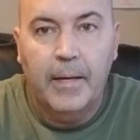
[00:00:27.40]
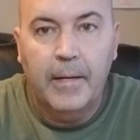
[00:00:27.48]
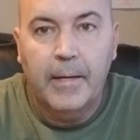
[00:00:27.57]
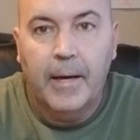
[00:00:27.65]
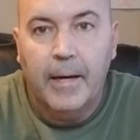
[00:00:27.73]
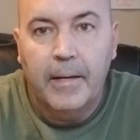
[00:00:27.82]

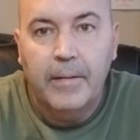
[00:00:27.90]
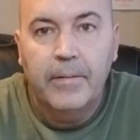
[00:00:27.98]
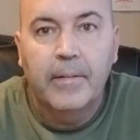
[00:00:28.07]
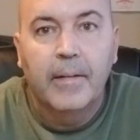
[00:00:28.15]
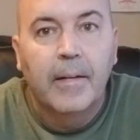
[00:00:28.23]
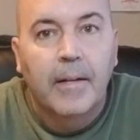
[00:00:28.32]
Hey
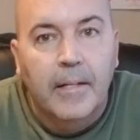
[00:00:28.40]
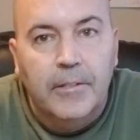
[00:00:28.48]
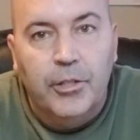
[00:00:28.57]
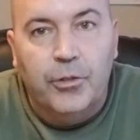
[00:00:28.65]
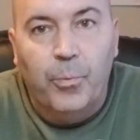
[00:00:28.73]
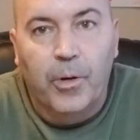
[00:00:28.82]
guys,
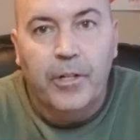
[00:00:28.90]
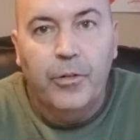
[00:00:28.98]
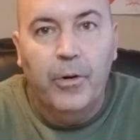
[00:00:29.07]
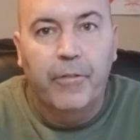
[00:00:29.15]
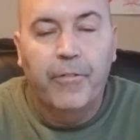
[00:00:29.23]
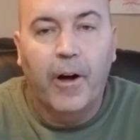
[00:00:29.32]
just want to
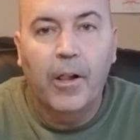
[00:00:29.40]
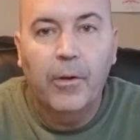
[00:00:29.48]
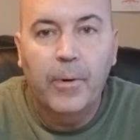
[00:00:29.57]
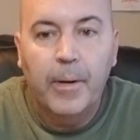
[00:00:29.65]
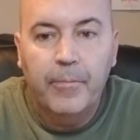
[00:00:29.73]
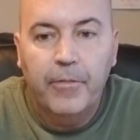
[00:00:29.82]
do a
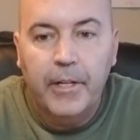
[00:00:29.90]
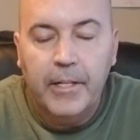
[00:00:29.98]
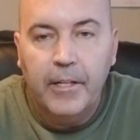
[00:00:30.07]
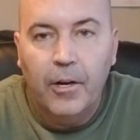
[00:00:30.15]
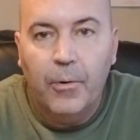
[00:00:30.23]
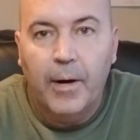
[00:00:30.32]
follow-up
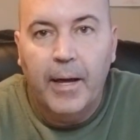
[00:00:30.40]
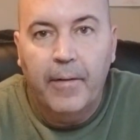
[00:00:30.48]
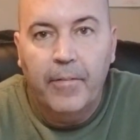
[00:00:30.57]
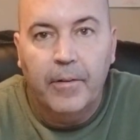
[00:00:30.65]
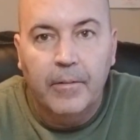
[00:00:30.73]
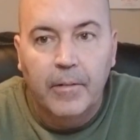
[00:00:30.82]
video. I
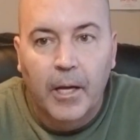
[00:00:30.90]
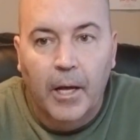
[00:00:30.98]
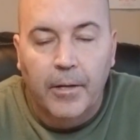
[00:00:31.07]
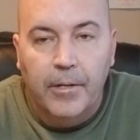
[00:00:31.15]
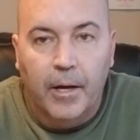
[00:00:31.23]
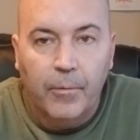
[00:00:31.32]
haven't
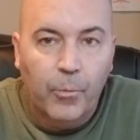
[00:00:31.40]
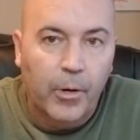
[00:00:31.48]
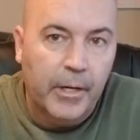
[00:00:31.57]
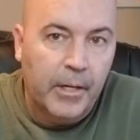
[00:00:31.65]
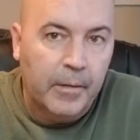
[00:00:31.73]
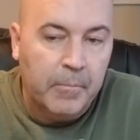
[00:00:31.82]
done
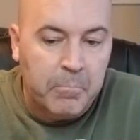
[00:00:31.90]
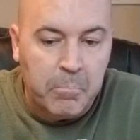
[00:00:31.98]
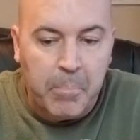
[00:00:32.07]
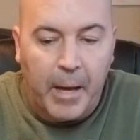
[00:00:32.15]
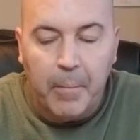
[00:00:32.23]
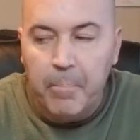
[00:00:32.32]
one in
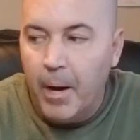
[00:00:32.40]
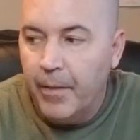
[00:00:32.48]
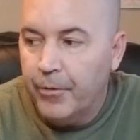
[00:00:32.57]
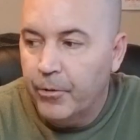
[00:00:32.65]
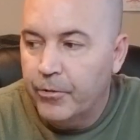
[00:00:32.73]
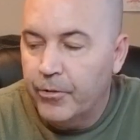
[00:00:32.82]
about a
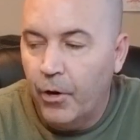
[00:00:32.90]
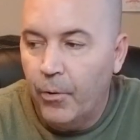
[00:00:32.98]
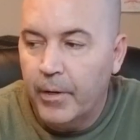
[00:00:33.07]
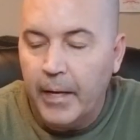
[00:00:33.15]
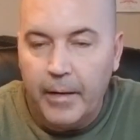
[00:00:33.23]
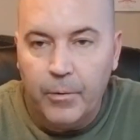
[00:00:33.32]
month or so
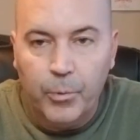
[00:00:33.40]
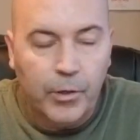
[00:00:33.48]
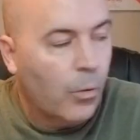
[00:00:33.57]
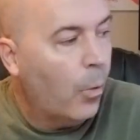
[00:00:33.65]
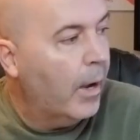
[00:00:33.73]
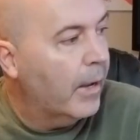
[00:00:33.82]
and had a
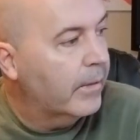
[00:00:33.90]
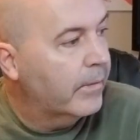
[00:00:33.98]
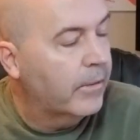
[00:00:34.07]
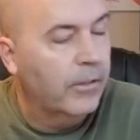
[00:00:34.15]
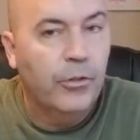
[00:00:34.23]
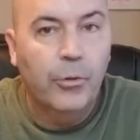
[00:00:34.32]

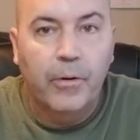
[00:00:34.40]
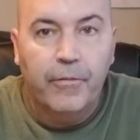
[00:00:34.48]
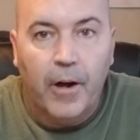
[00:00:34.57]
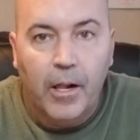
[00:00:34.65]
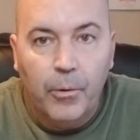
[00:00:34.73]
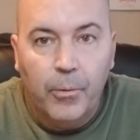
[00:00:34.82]
request to do a
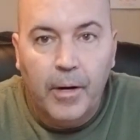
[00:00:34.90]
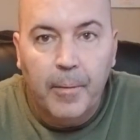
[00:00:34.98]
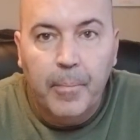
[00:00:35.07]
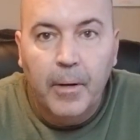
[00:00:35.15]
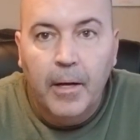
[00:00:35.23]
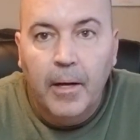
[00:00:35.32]

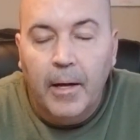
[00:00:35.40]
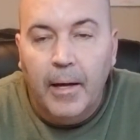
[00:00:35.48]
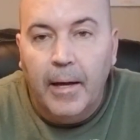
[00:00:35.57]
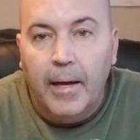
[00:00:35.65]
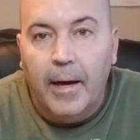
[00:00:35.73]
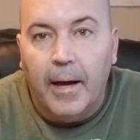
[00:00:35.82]
follow-up.
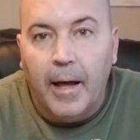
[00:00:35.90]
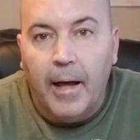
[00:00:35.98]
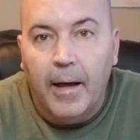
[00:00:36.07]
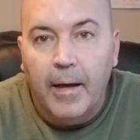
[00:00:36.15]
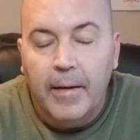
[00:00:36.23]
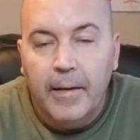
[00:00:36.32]

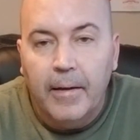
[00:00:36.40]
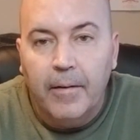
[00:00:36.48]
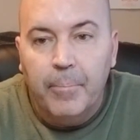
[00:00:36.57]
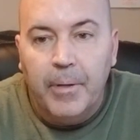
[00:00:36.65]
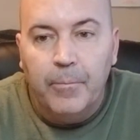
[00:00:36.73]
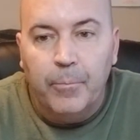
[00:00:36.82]

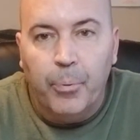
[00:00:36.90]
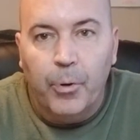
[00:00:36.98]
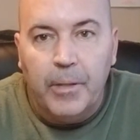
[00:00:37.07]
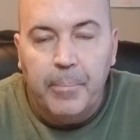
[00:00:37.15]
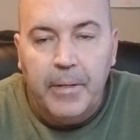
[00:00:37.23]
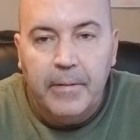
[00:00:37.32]
I've been
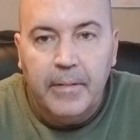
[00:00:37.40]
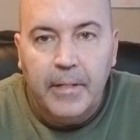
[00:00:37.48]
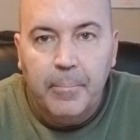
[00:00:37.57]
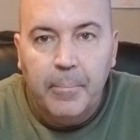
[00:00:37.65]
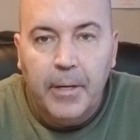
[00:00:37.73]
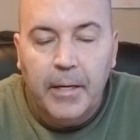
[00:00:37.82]
pretty
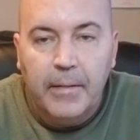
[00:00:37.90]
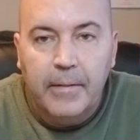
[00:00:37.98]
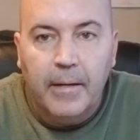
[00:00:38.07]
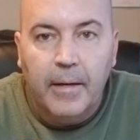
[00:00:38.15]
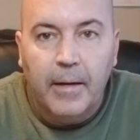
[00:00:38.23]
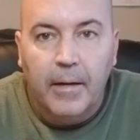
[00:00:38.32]
busy, but
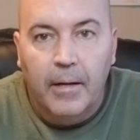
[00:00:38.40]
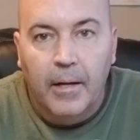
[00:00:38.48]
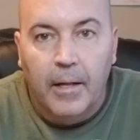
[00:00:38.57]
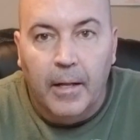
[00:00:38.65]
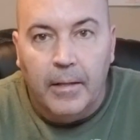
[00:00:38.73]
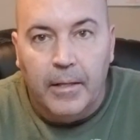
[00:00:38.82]

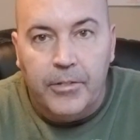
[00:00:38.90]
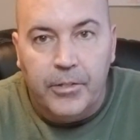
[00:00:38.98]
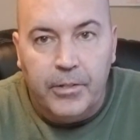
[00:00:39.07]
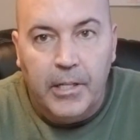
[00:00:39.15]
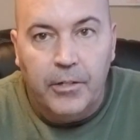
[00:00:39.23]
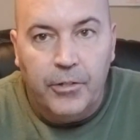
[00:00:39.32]
let's
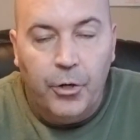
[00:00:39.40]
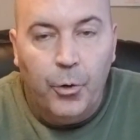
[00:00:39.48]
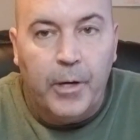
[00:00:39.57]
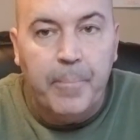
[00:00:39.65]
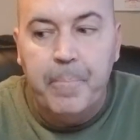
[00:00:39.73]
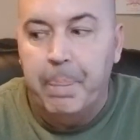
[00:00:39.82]
just get to
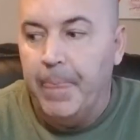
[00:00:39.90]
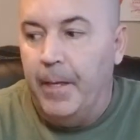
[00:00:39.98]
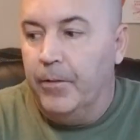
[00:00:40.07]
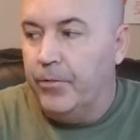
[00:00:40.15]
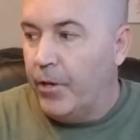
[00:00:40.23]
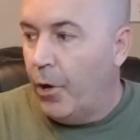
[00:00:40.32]
it.
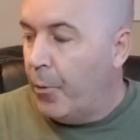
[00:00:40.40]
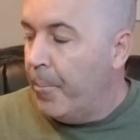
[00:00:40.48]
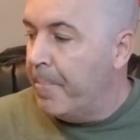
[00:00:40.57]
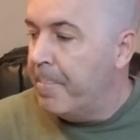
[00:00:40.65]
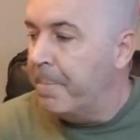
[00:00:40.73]
So